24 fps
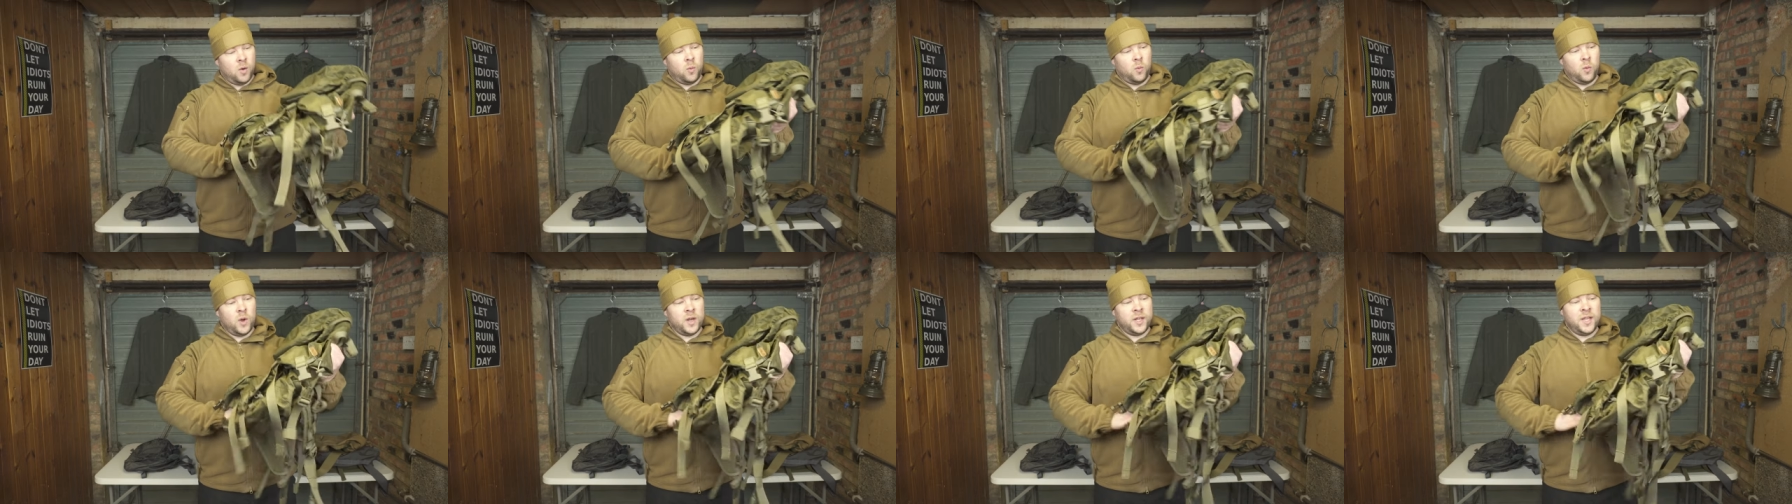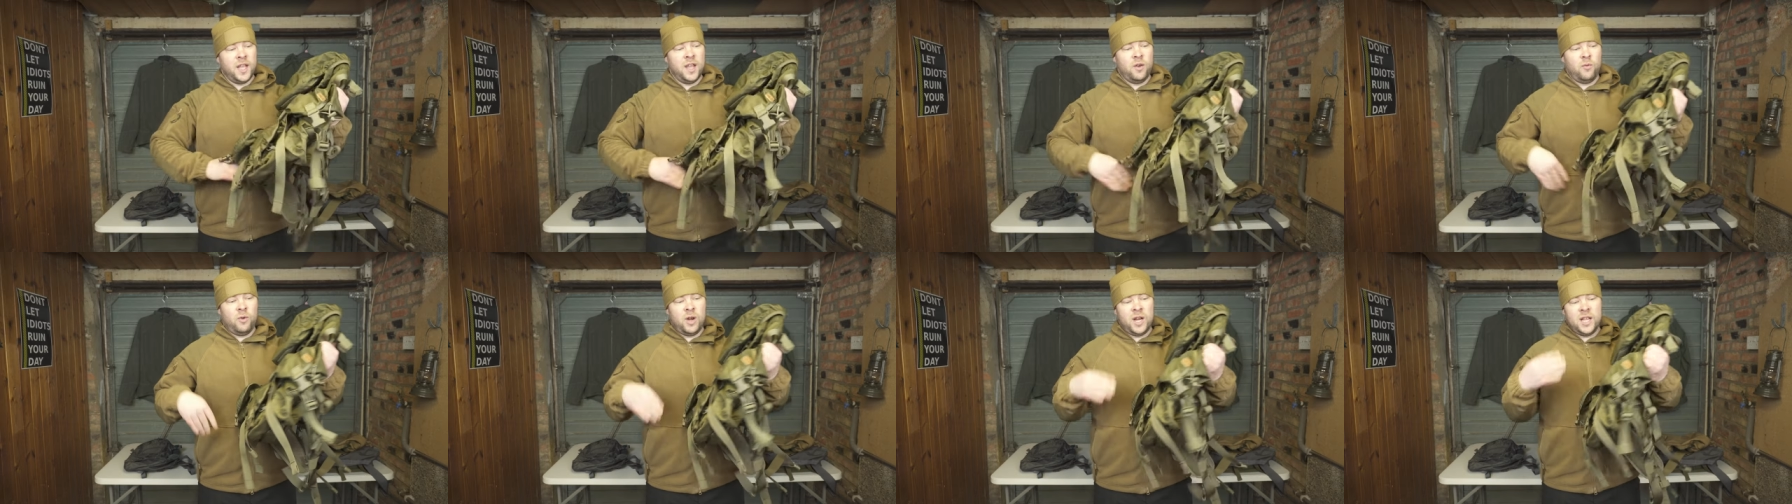When
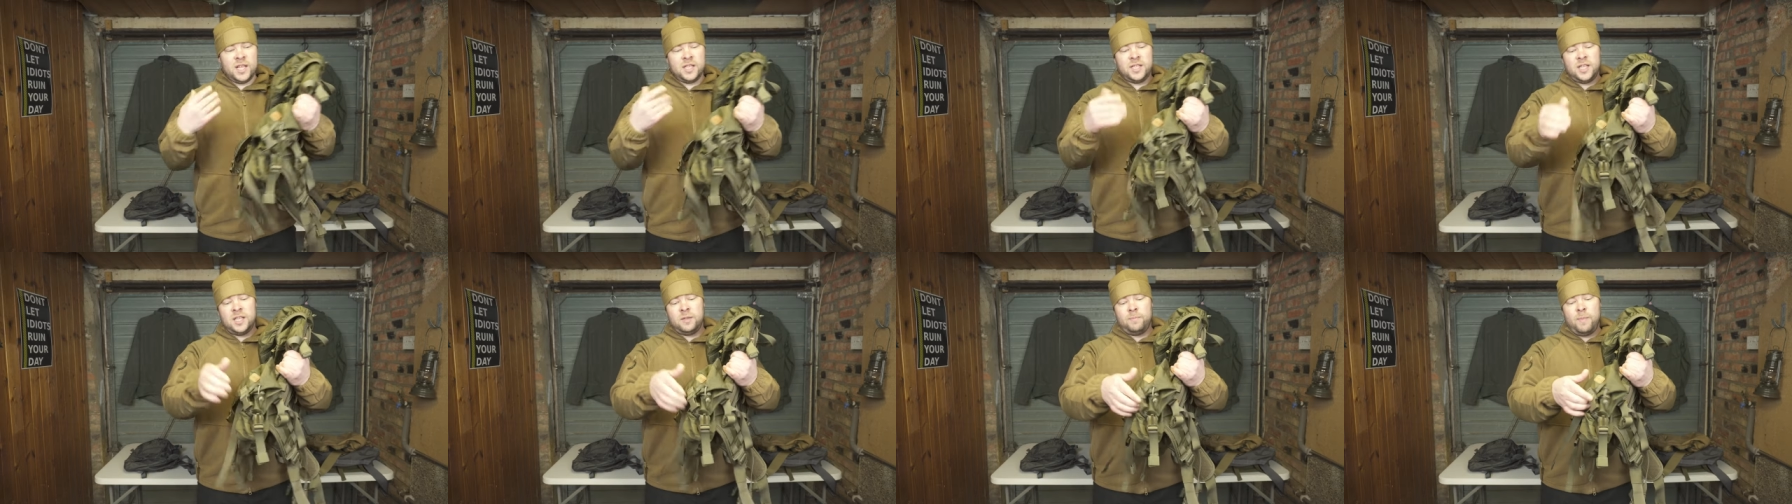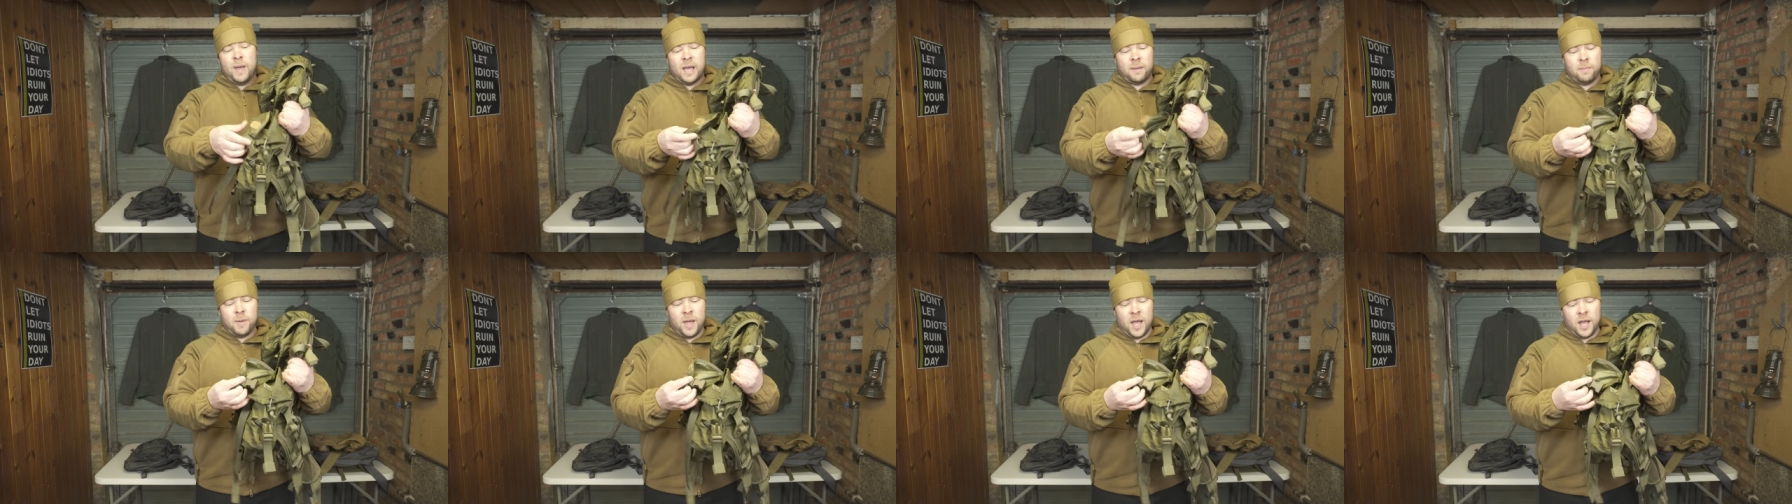they released this
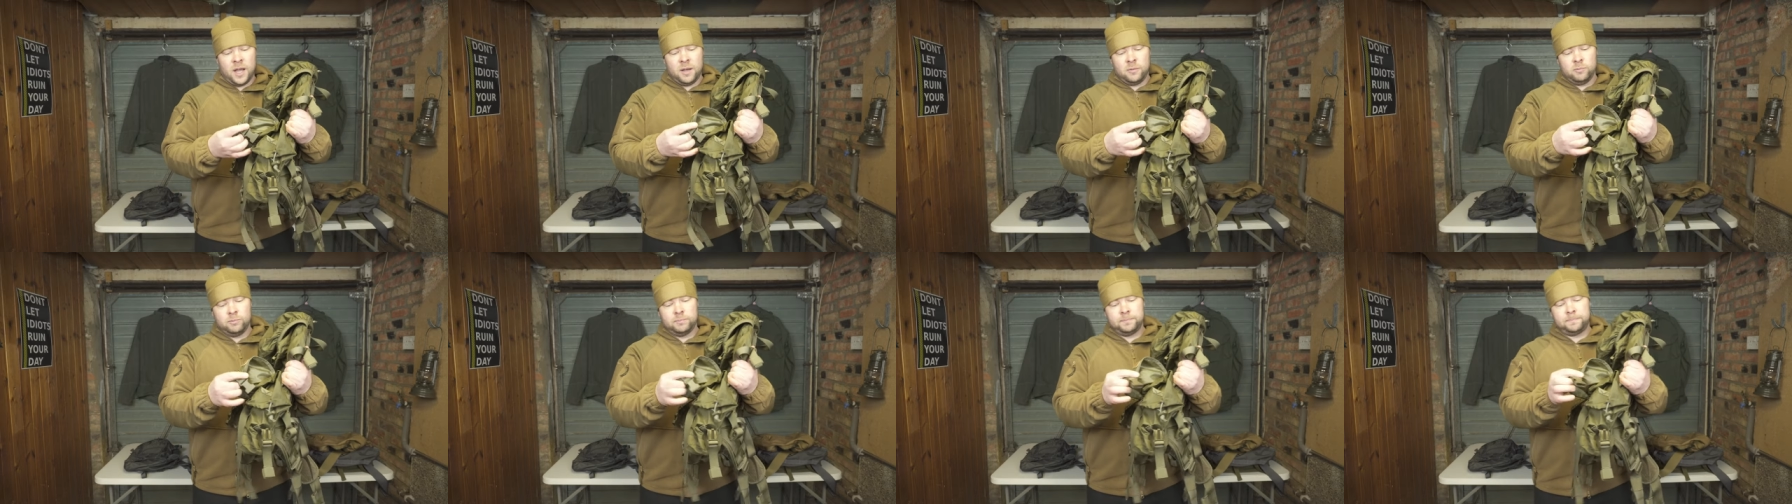backpack,